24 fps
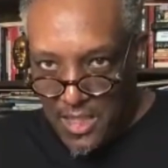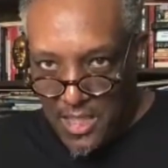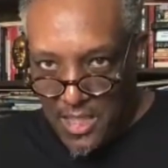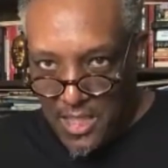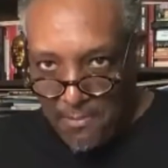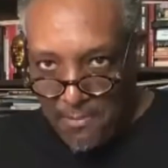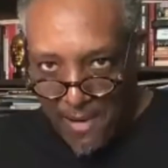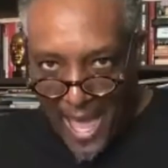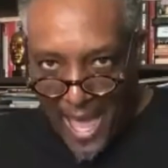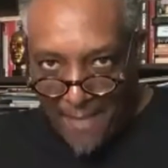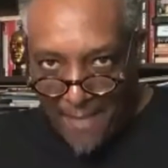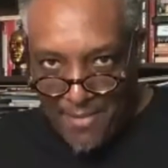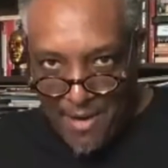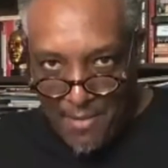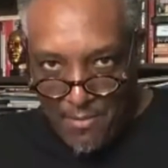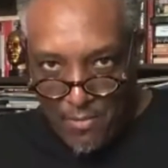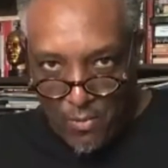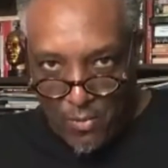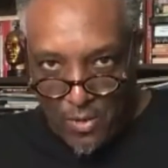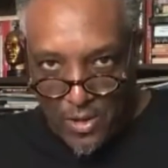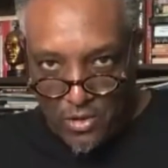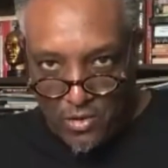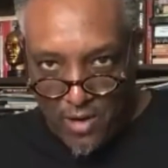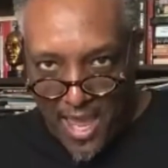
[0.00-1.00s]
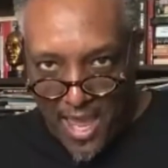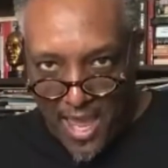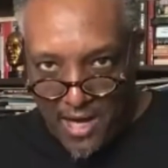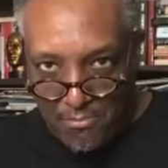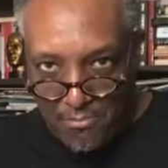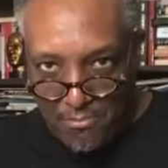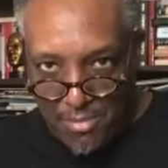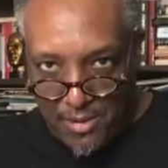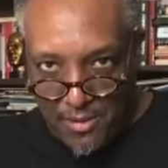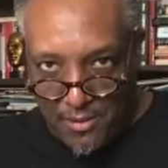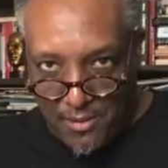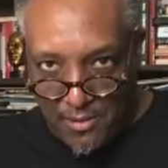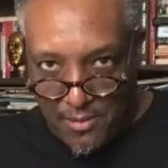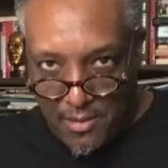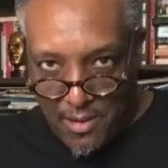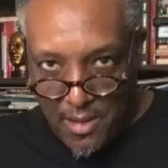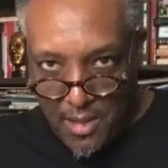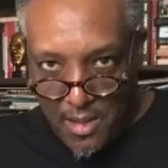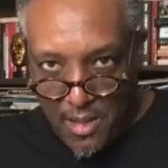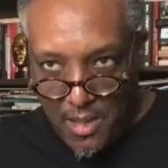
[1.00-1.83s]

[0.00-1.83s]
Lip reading: that Black people were trying to build.